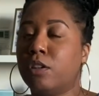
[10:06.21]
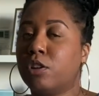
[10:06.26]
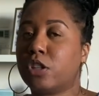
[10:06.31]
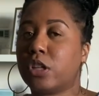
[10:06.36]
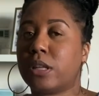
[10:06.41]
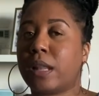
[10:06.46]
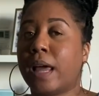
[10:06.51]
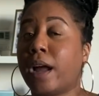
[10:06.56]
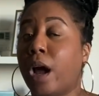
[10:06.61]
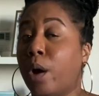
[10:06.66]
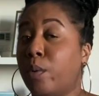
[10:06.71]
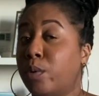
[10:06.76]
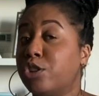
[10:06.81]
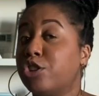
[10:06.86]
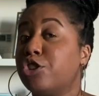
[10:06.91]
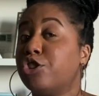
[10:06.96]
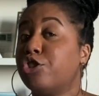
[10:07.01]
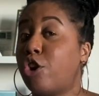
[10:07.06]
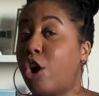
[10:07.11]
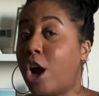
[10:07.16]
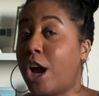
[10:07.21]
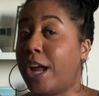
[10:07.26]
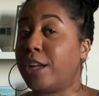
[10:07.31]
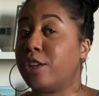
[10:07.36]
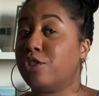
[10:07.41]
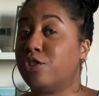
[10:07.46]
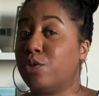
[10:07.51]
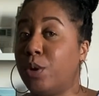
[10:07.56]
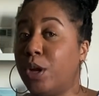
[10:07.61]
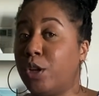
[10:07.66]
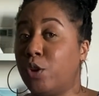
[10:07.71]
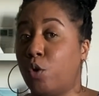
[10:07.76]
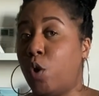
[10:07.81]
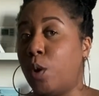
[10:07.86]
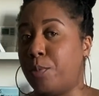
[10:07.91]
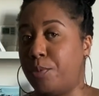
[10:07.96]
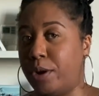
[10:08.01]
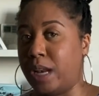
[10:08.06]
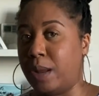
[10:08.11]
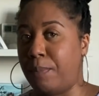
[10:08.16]
like I was trying to
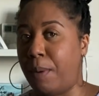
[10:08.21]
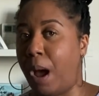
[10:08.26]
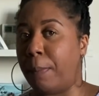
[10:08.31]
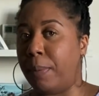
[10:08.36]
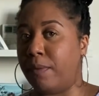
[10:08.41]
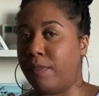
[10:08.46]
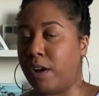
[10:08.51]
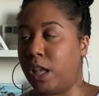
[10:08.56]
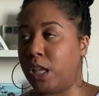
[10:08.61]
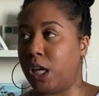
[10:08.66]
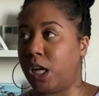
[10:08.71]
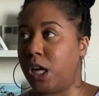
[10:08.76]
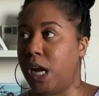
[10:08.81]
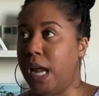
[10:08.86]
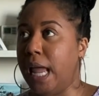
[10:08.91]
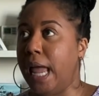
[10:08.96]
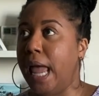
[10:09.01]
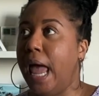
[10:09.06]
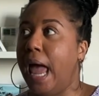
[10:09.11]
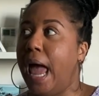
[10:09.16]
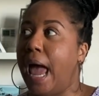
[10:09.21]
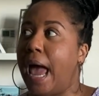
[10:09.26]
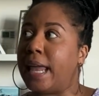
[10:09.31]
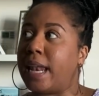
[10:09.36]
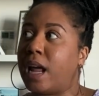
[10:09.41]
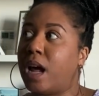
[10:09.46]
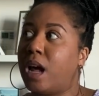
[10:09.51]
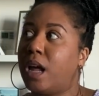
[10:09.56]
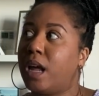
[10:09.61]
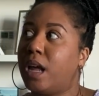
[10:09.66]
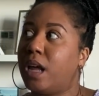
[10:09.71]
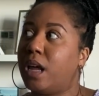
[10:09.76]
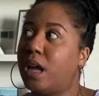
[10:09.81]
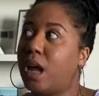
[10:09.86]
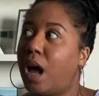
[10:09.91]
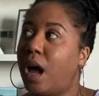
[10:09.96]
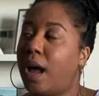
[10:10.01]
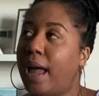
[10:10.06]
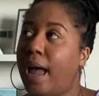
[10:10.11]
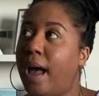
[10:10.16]
incorporate a pop-up color. And
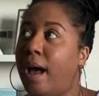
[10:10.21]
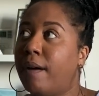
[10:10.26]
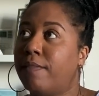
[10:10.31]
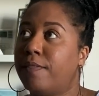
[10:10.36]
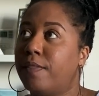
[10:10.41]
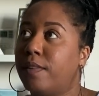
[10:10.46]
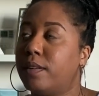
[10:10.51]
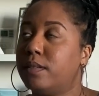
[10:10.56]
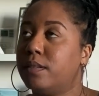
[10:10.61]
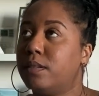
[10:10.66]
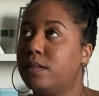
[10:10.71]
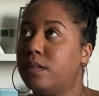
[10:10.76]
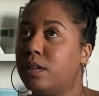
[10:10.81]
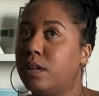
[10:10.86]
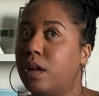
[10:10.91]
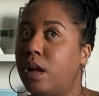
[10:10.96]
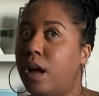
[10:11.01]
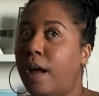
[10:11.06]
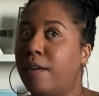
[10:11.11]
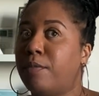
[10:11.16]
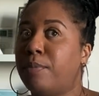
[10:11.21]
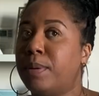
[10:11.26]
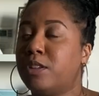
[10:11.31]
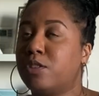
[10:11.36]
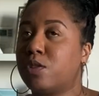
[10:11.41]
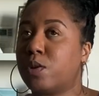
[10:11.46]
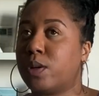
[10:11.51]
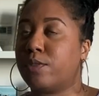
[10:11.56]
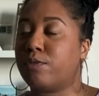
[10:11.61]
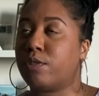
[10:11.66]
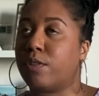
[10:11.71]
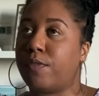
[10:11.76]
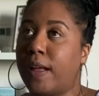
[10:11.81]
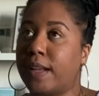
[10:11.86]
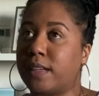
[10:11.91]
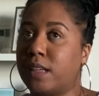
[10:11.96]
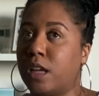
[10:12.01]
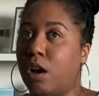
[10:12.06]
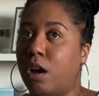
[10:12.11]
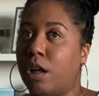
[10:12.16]
I've been sort of
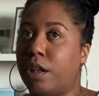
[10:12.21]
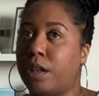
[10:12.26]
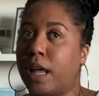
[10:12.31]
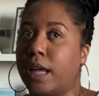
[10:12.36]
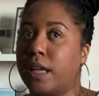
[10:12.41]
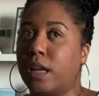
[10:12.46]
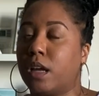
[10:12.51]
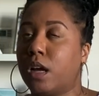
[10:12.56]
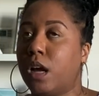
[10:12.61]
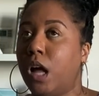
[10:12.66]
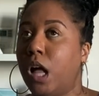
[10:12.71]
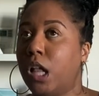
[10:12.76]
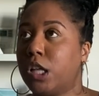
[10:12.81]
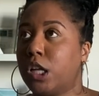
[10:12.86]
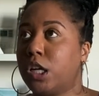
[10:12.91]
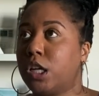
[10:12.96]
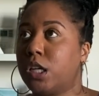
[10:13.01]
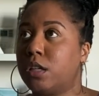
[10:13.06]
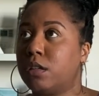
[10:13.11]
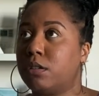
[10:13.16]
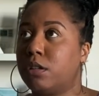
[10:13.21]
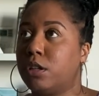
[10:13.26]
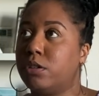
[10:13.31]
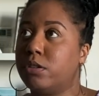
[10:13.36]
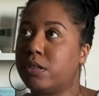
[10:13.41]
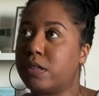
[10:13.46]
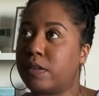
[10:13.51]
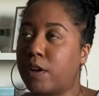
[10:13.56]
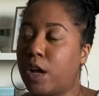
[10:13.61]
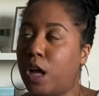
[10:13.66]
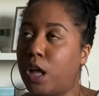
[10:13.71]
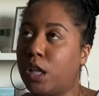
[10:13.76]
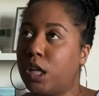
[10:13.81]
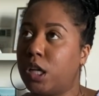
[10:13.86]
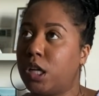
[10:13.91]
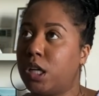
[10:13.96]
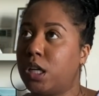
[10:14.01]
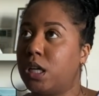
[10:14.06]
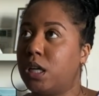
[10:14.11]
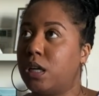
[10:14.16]
reflecting on like color, the use of
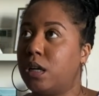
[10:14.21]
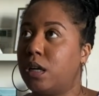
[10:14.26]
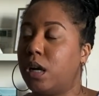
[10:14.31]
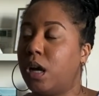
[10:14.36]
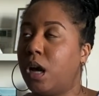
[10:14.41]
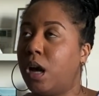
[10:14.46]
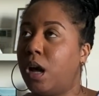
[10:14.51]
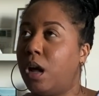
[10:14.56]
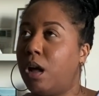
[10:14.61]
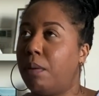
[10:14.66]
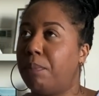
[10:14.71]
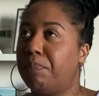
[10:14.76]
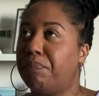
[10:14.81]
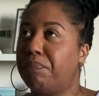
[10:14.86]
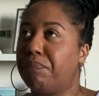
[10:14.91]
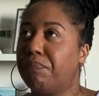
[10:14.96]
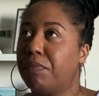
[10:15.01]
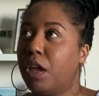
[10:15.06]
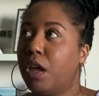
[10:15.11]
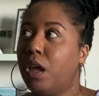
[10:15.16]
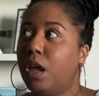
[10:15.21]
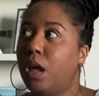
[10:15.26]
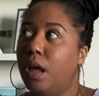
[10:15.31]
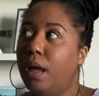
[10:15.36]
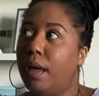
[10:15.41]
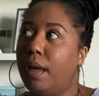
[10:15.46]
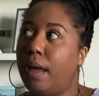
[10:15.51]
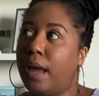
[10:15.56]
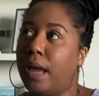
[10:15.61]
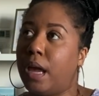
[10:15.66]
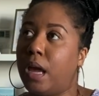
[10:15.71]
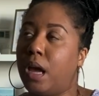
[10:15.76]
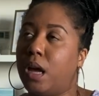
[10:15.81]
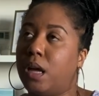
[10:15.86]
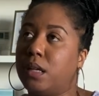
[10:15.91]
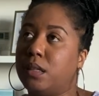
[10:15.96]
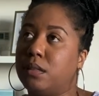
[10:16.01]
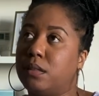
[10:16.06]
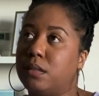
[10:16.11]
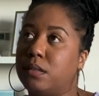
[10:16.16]
color,
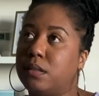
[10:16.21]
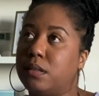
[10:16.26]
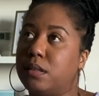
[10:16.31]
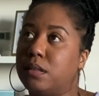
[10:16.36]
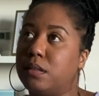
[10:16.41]
and